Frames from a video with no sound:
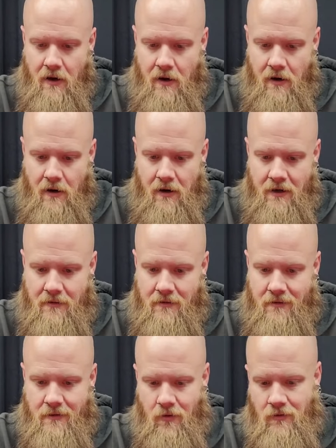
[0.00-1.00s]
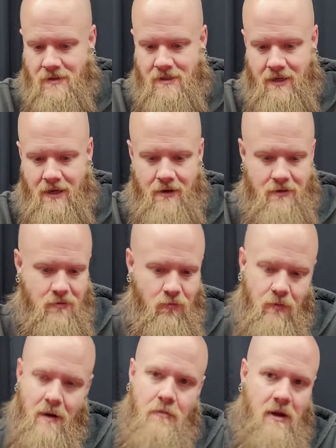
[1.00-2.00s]
Uh, I don't see it
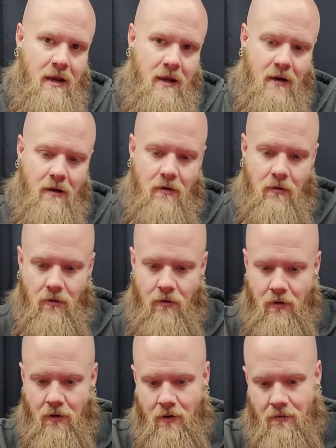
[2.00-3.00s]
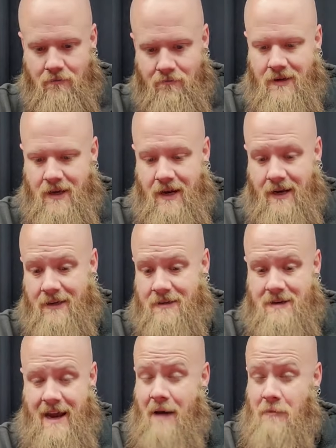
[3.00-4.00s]
ripping or getting
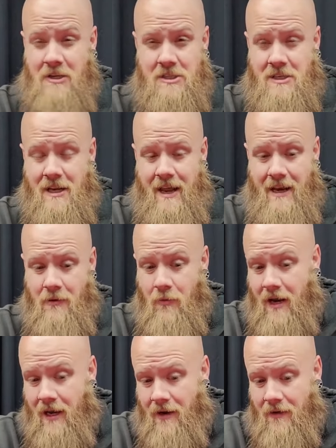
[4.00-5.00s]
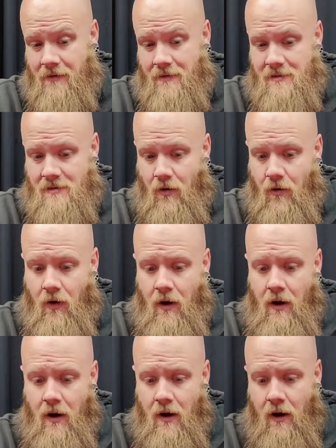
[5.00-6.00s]
damaged in any way. So
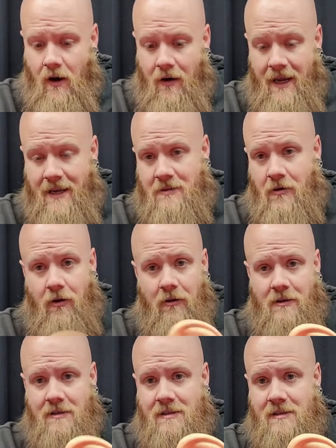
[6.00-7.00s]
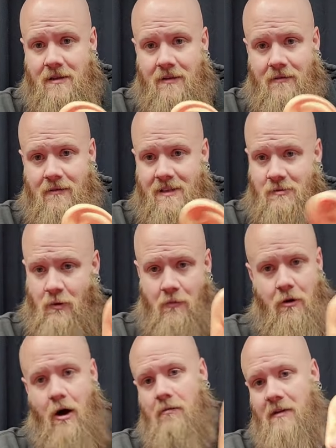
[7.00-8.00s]
uh, eight dollars, this will
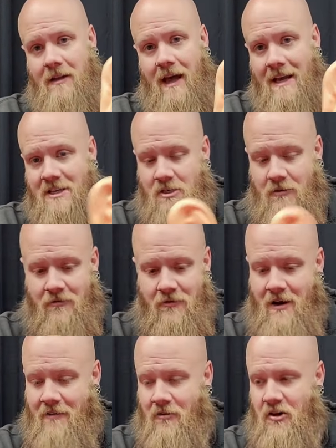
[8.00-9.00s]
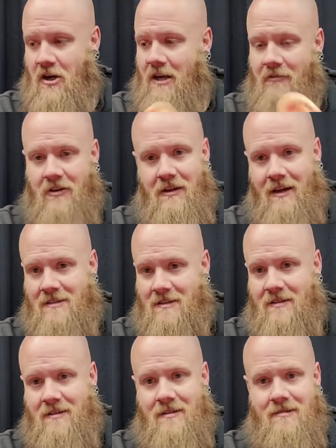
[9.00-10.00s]
probably last you forever. If it
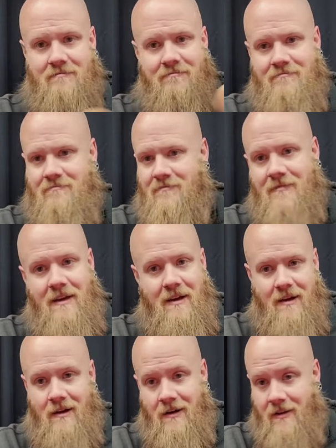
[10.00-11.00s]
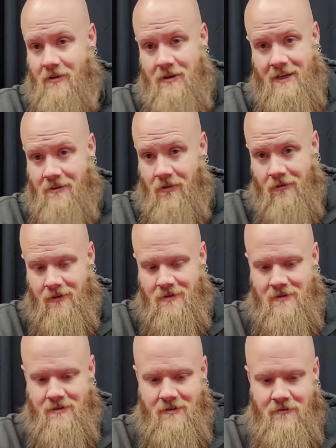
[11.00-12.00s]
doesn't, another eight
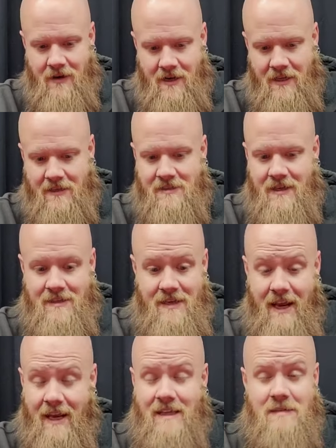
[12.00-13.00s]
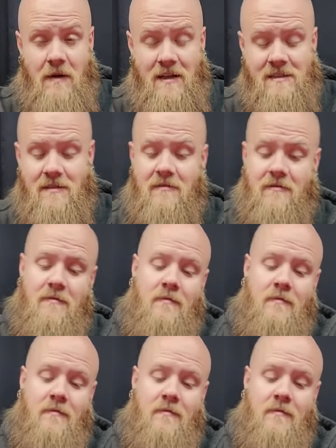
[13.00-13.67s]
dollars, right? It's, it's inexpensive.